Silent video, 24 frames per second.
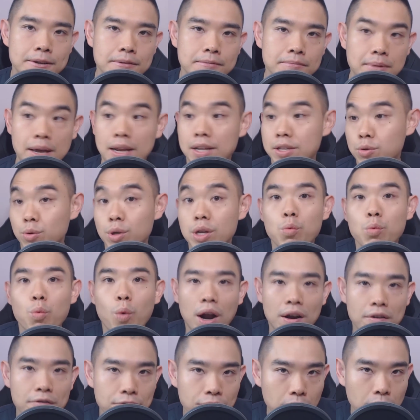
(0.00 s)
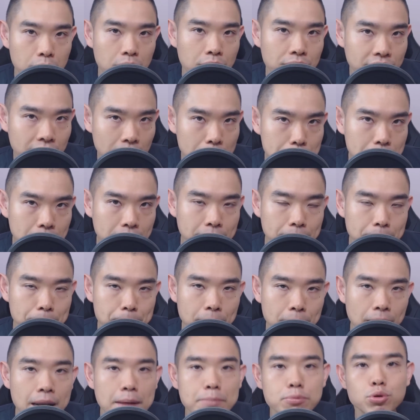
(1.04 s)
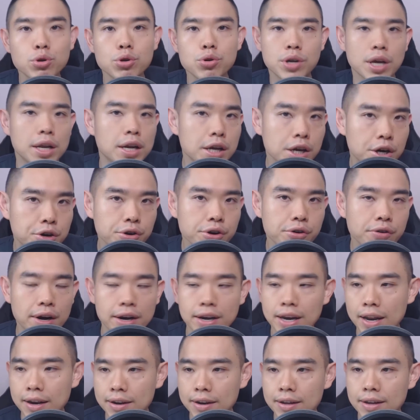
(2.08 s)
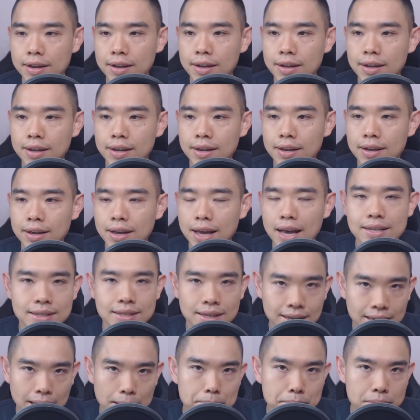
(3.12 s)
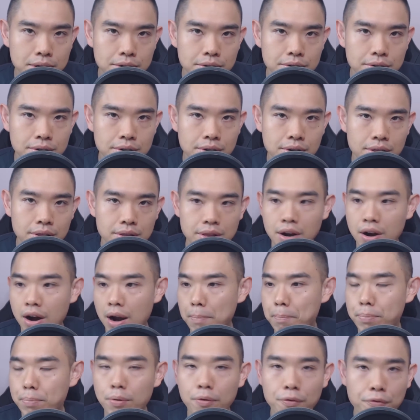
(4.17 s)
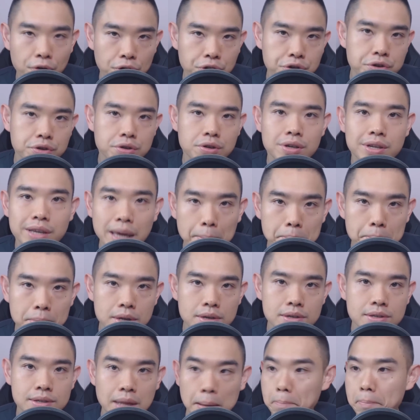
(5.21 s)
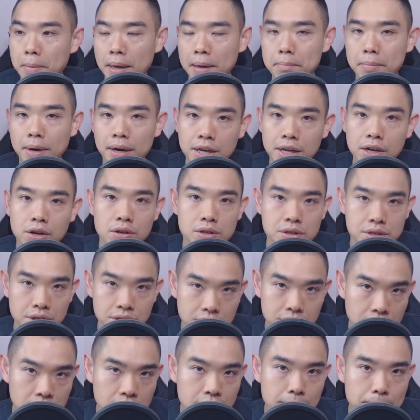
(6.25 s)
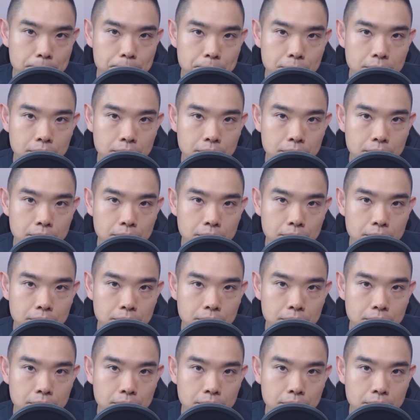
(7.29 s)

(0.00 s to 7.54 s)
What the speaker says: And it's only one form of gambling. And I'm sure you can agree, right, that as a gambler, there are professional gamblers that make money consistently.